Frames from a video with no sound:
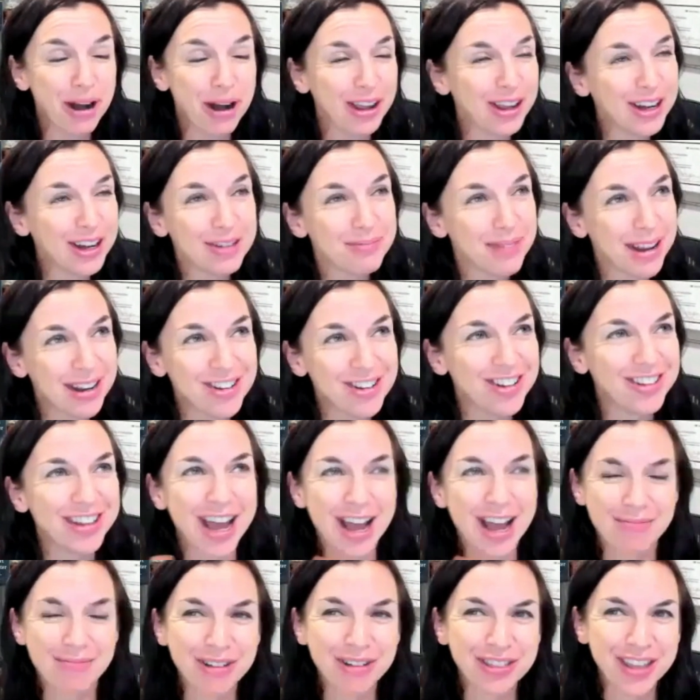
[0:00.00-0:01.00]
probably didn't mention
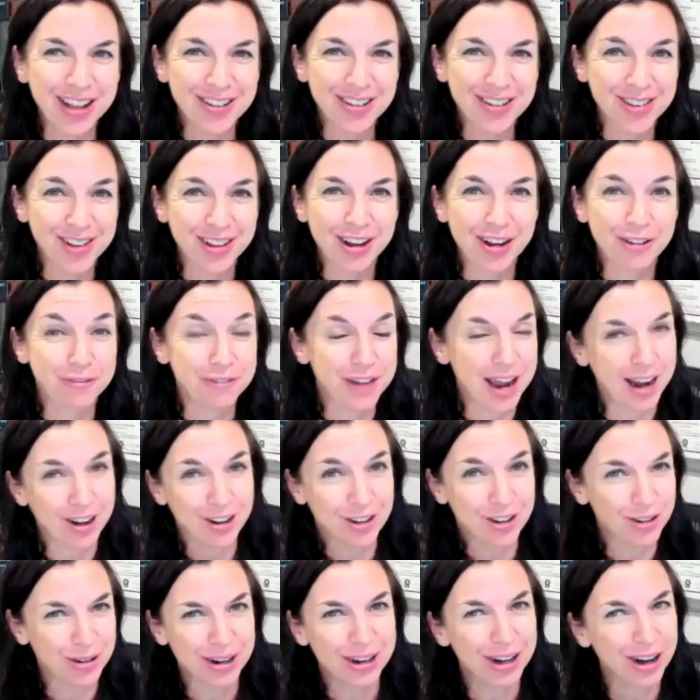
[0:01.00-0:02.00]
that, but that's like a
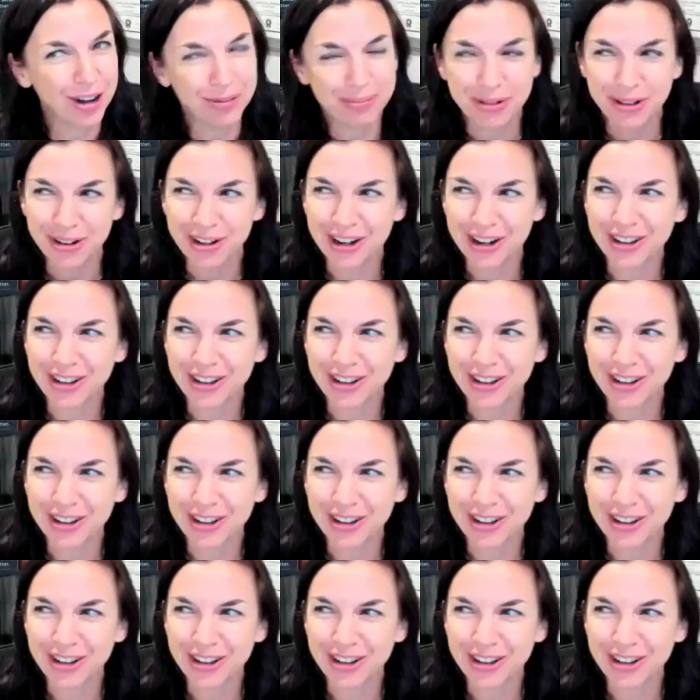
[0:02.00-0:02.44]
factoid I'll put